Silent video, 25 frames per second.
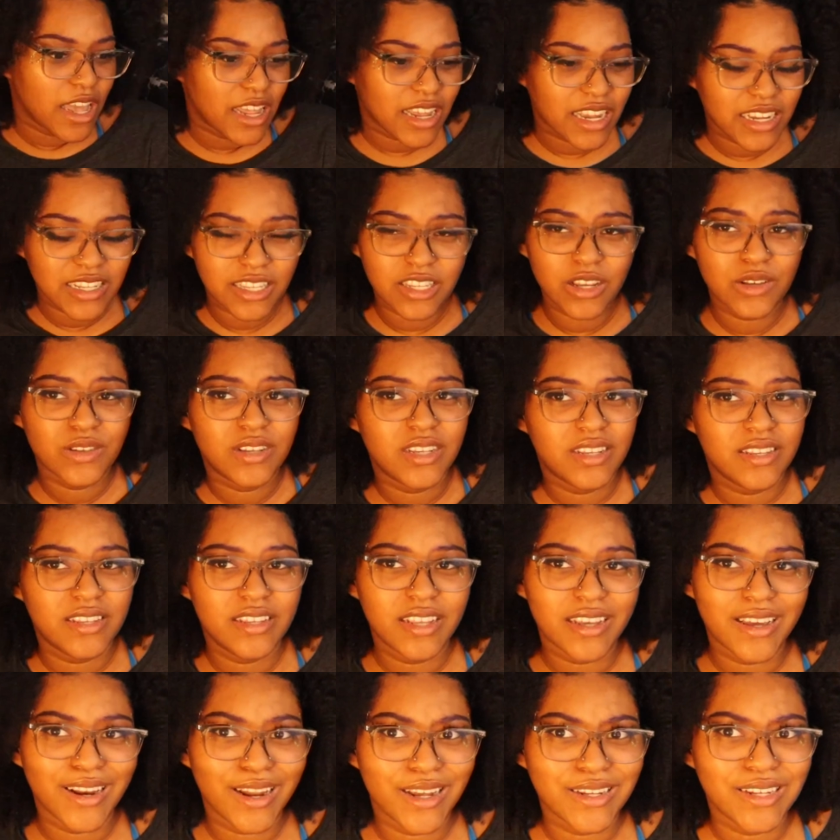I get so
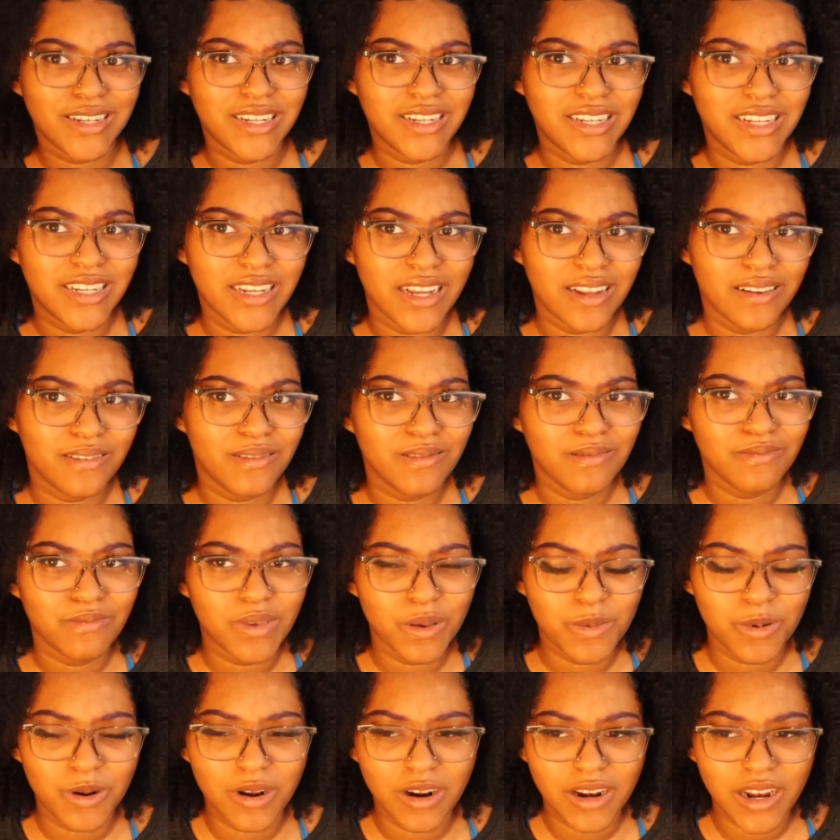sick of that shit.
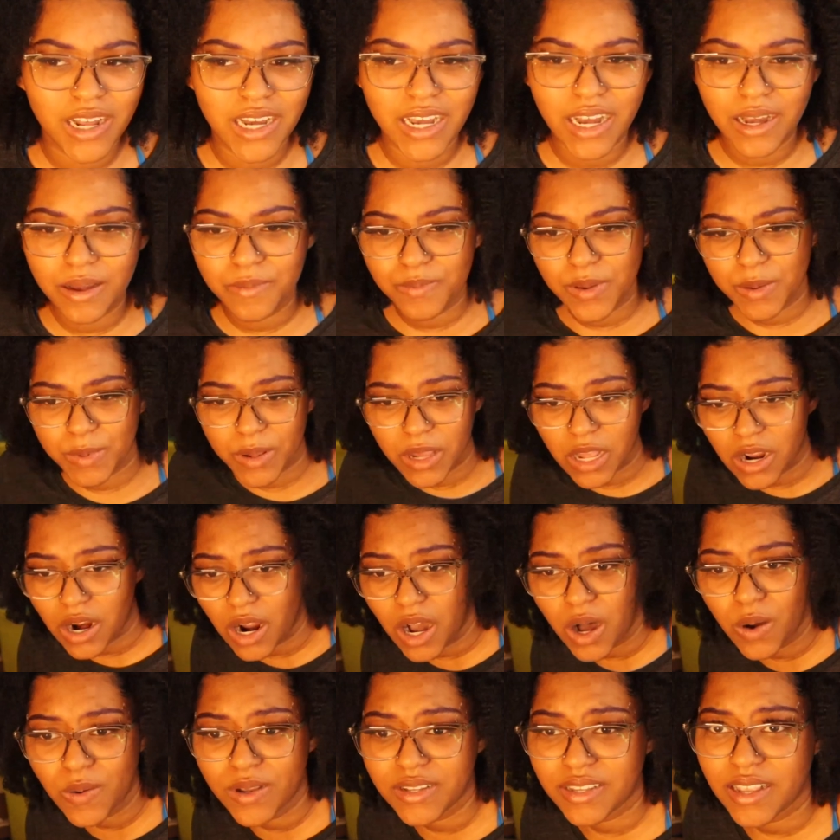People are like, people are
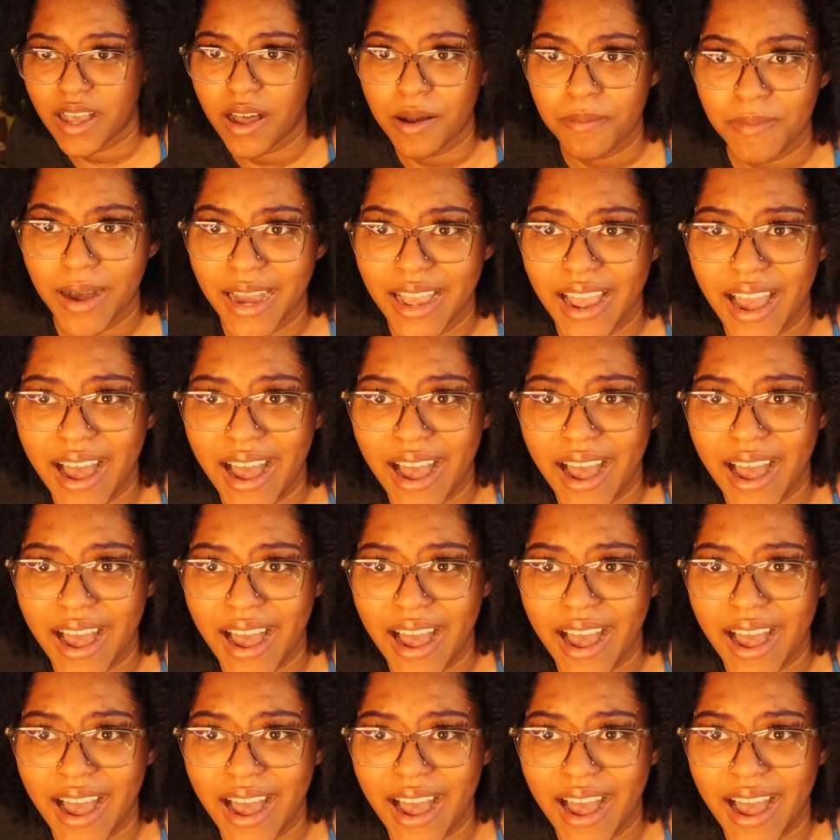always up my